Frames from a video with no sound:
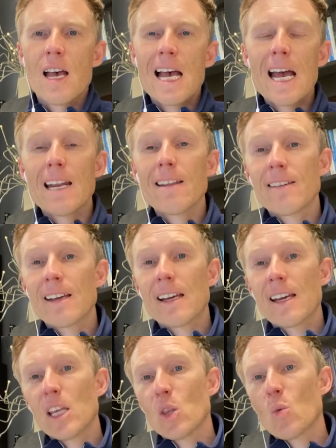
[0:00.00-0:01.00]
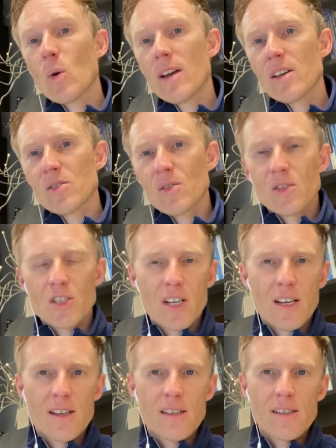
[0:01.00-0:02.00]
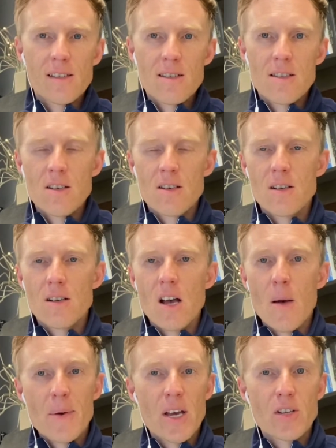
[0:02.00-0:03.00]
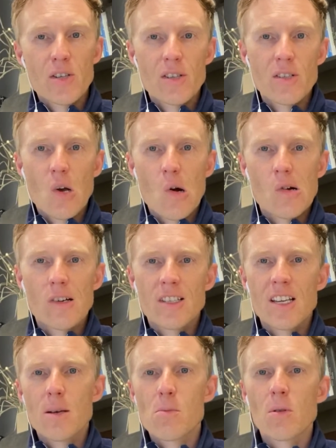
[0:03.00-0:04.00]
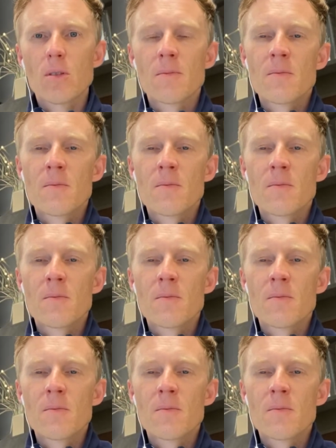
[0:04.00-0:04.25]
anything in the way, such as a patient or a table.